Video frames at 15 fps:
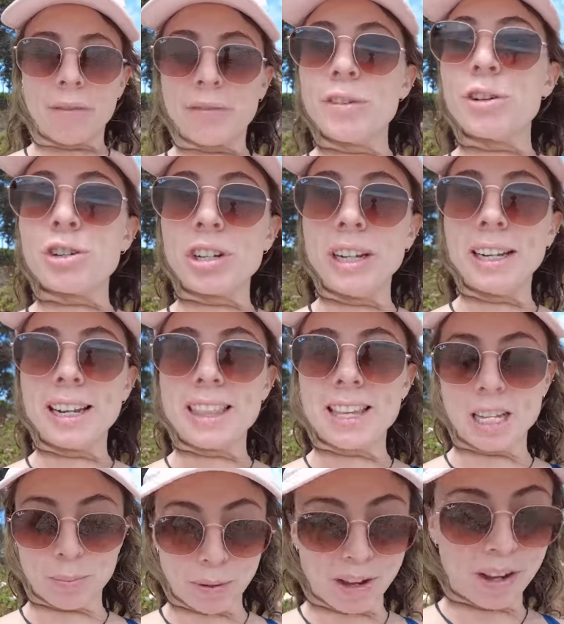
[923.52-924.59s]
unfortunately,
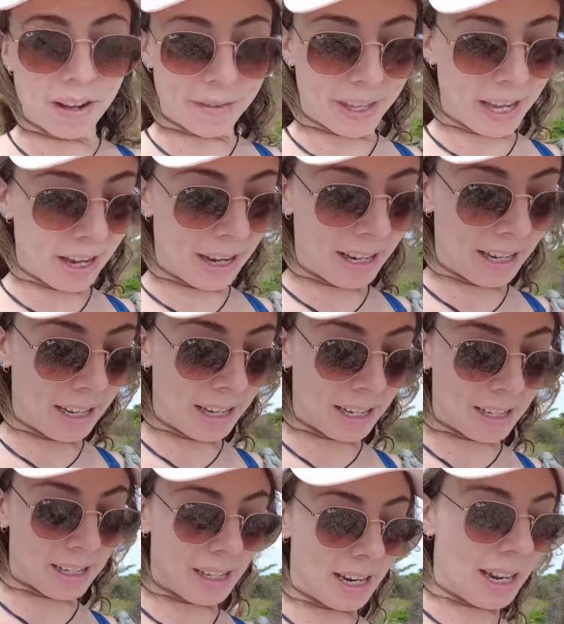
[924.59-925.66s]
this part of the
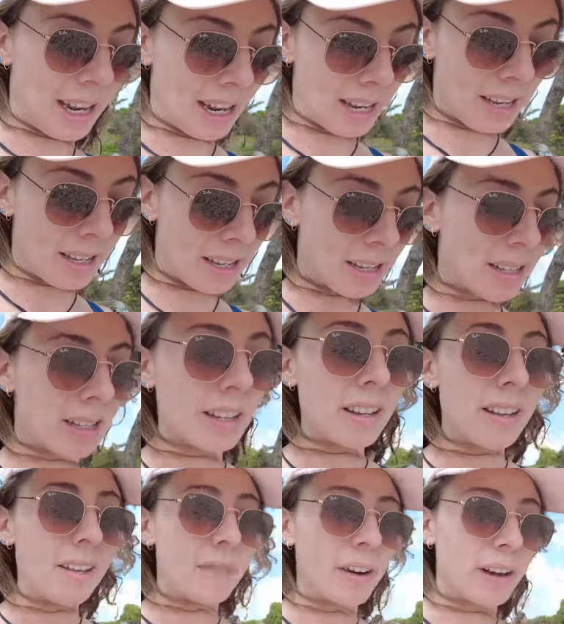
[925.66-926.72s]
island is
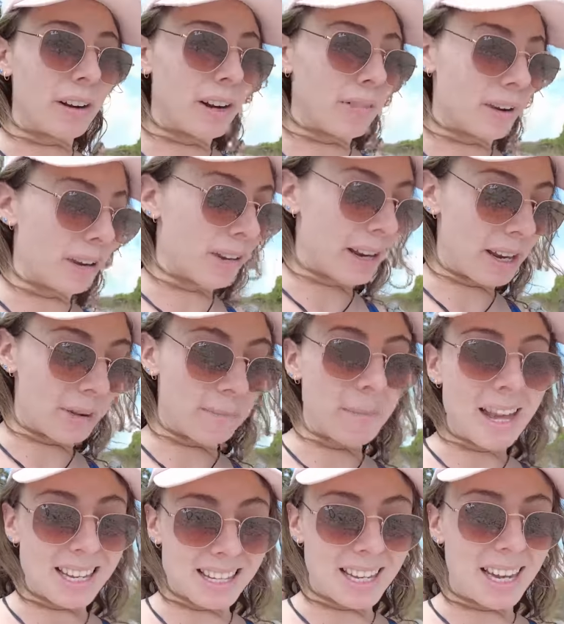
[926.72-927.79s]
very, very
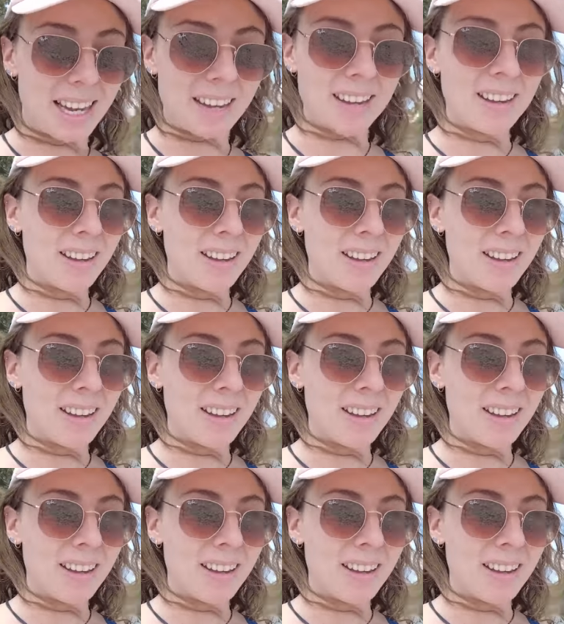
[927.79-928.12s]
messy.